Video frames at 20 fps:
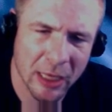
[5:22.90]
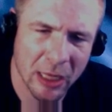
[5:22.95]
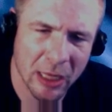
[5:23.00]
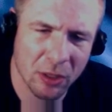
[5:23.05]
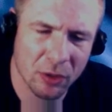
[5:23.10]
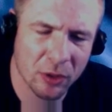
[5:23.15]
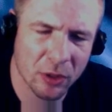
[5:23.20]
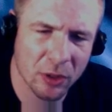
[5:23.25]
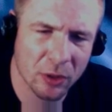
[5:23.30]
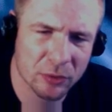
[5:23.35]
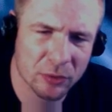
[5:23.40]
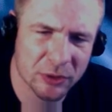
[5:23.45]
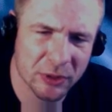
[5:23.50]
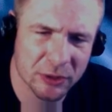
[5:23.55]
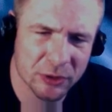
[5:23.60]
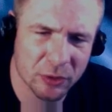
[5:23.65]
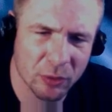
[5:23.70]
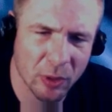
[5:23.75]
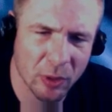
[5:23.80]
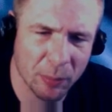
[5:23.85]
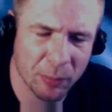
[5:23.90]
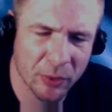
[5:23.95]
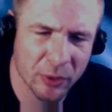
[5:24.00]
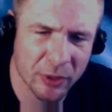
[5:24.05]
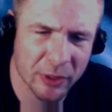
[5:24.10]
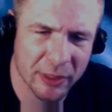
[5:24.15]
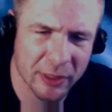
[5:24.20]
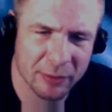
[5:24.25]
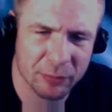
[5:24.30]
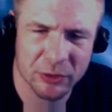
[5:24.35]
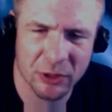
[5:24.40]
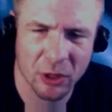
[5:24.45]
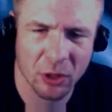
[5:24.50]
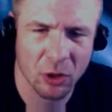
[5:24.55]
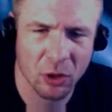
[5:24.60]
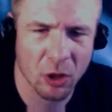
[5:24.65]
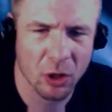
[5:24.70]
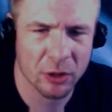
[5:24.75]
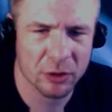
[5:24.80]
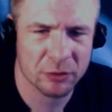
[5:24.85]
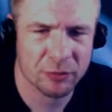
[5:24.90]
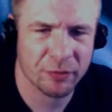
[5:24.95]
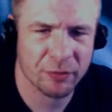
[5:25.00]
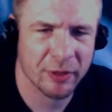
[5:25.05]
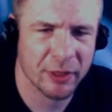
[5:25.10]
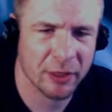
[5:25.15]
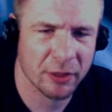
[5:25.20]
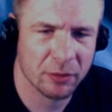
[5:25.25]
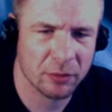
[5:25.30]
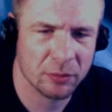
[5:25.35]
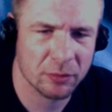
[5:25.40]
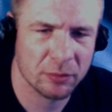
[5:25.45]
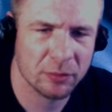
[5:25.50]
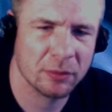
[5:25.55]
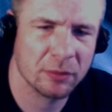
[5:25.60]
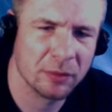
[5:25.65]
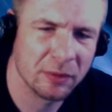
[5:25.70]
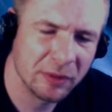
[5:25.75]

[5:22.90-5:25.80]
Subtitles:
How long ago since you uploaded it? It was a large video,